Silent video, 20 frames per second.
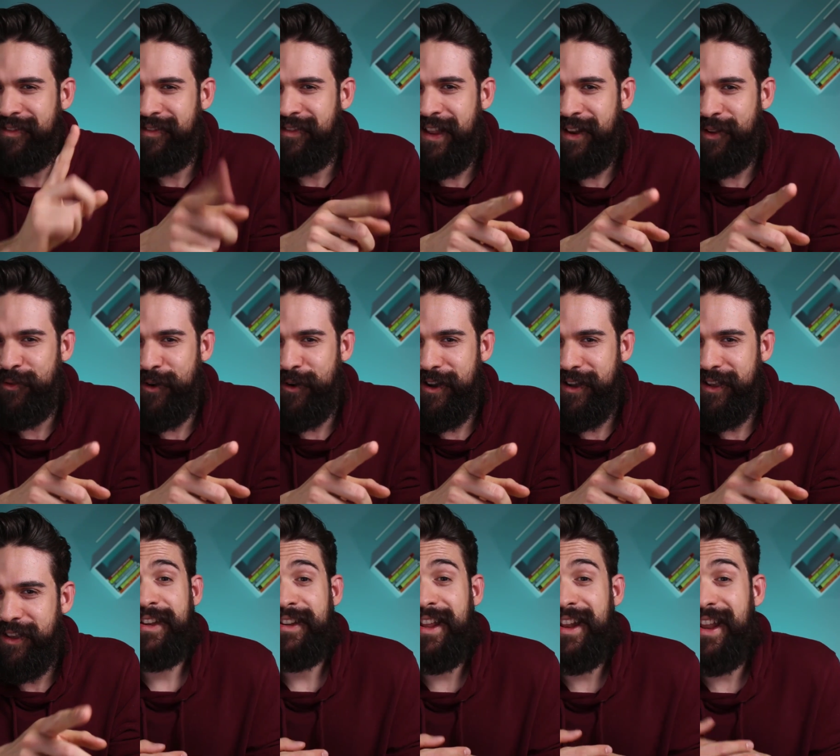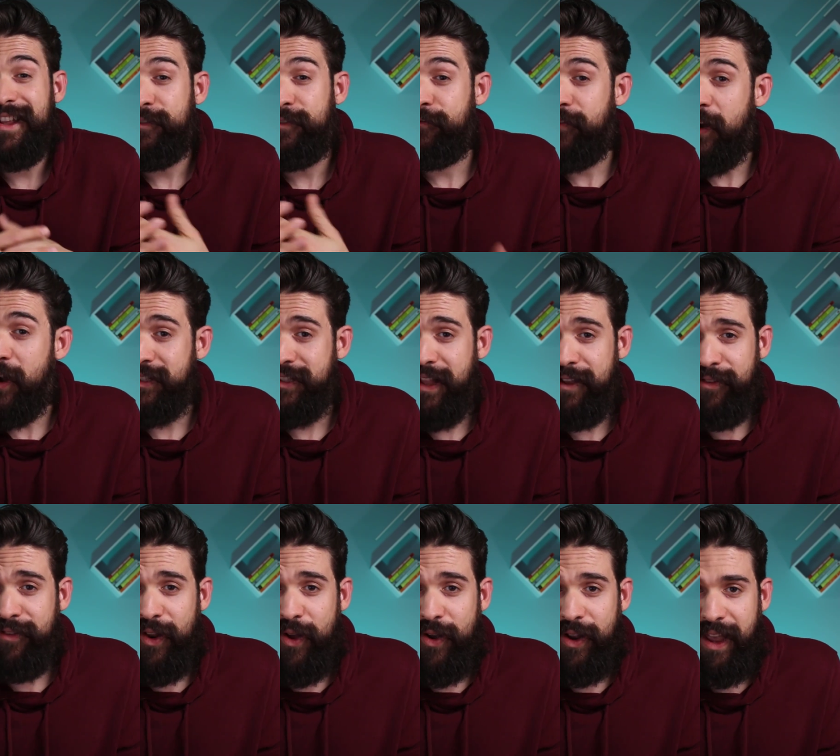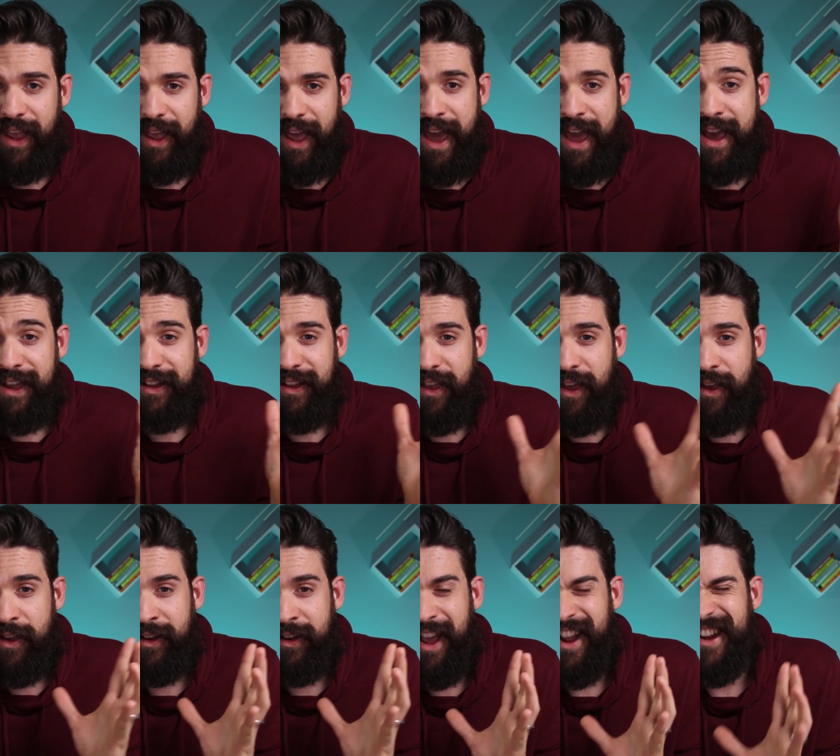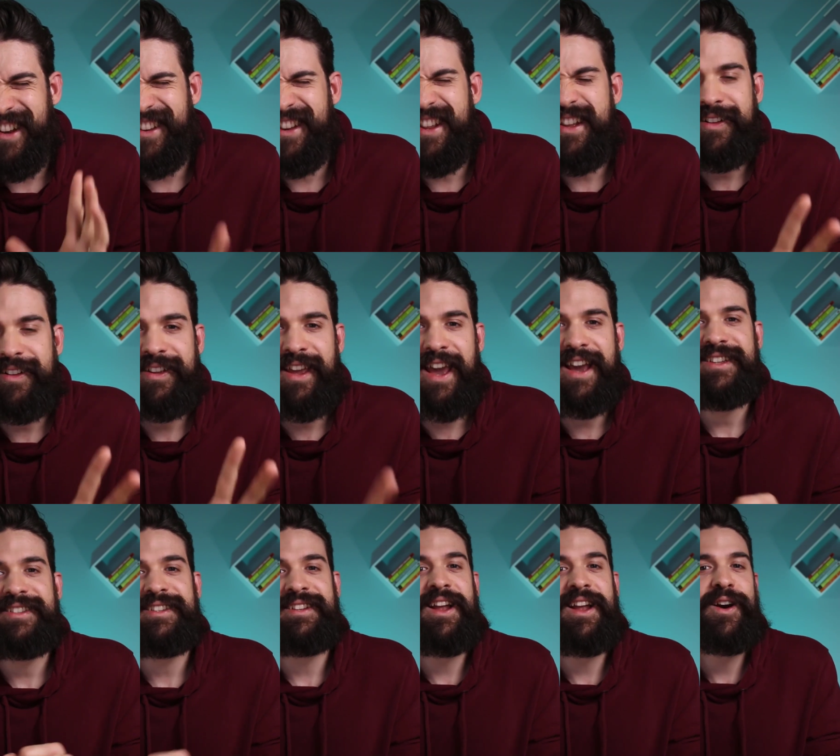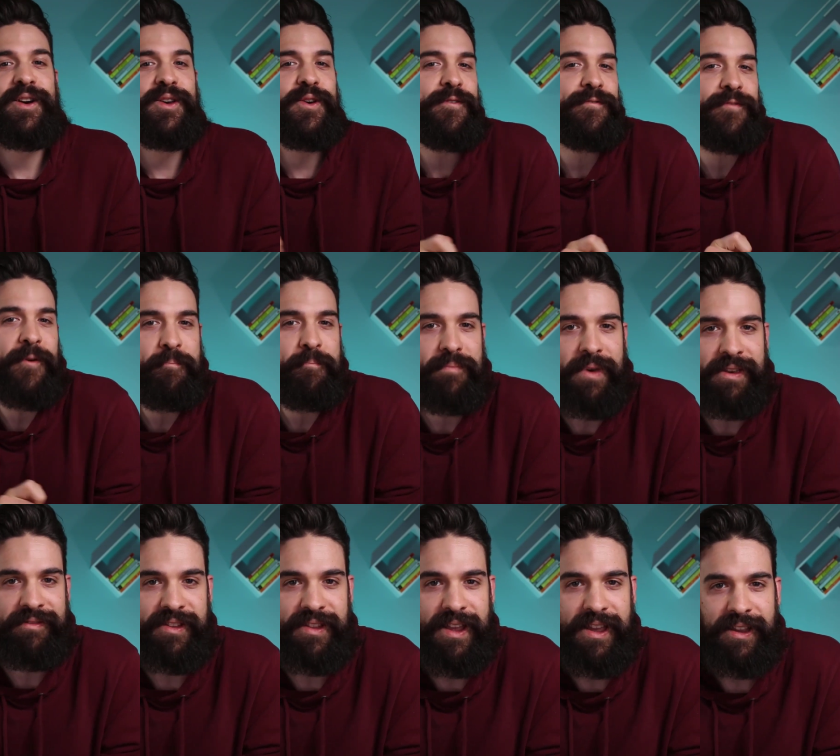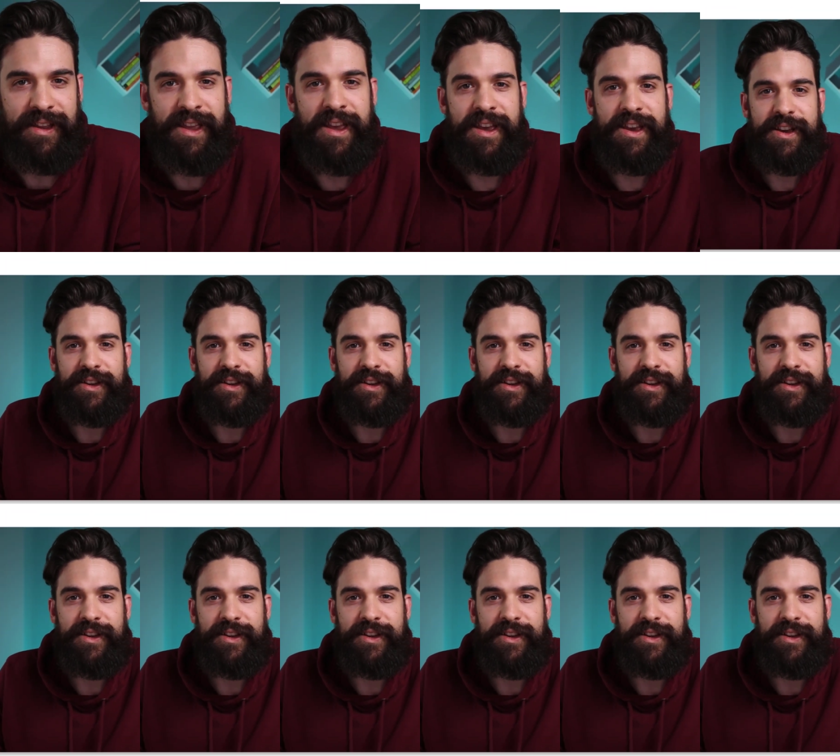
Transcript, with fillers: didn't work. Now let's first have a look at an ideal case scenario for pivoting.